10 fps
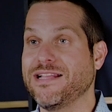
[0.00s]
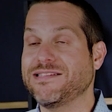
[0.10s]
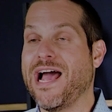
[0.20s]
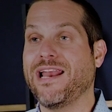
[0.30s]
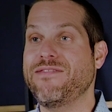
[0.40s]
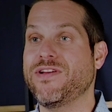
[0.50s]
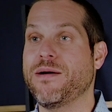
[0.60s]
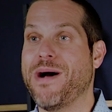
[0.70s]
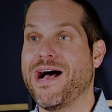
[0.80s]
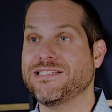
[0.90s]
It's not even a
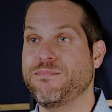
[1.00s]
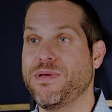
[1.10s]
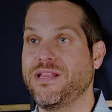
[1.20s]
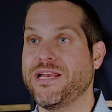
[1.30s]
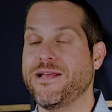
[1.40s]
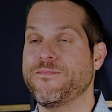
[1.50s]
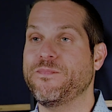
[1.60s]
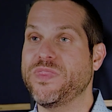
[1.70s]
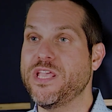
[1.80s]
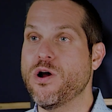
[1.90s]
possibility.
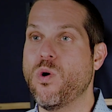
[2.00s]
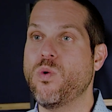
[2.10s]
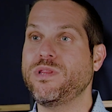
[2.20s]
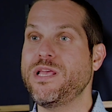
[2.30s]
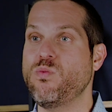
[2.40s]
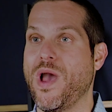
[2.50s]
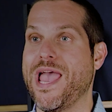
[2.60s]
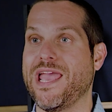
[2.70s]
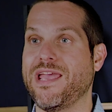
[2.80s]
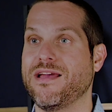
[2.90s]
The only
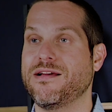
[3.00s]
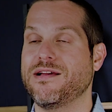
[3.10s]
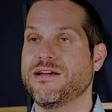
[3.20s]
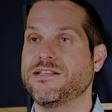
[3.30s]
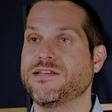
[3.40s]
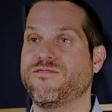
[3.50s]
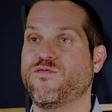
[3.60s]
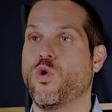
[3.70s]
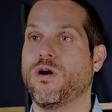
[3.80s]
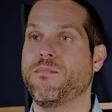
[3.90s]
way to
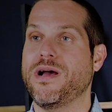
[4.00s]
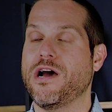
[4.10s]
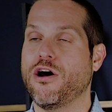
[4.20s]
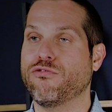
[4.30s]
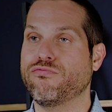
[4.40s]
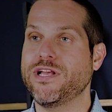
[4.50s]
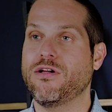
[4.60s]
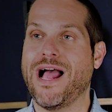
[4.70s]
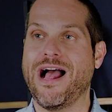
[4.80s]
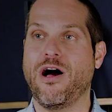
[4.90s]
form a
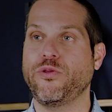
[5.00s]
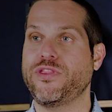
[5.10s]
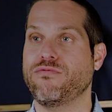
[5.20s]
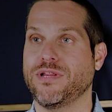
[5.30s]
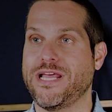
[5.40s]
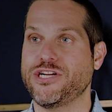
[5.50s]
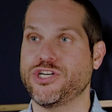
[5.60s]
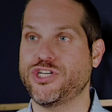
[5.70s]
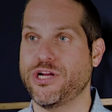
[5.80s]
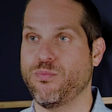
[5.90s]
real healthy
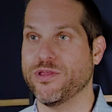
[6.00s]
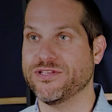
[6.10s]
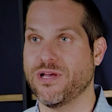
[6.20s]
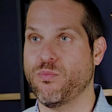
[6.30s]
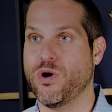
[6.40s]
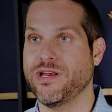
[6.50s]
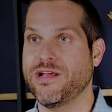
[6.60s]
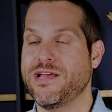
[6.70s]
relationship with someone